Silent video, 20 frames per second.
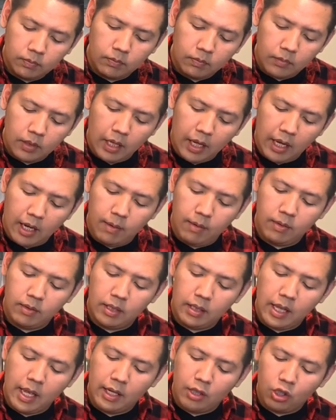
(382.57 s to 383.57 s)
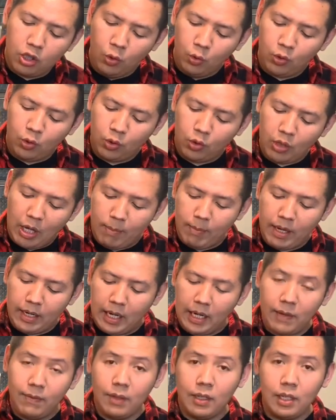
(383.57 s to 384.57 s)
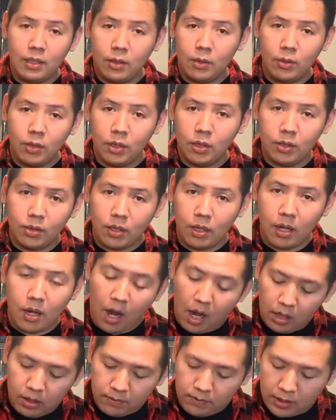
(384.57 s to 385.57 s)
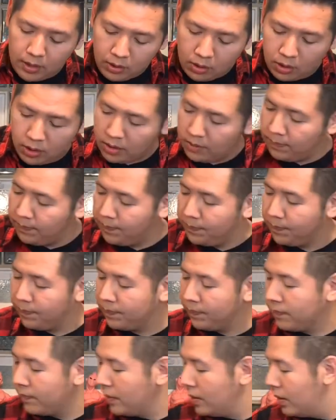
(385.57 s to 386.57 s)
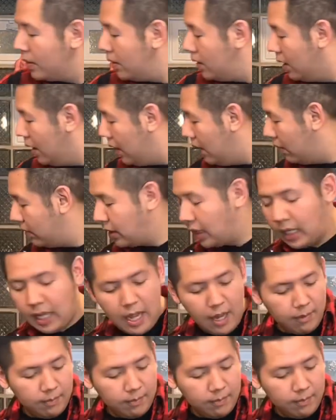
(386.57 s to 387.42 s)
Man, that was a lot of juice. I might not even need to use all of it and shit. That was a lot.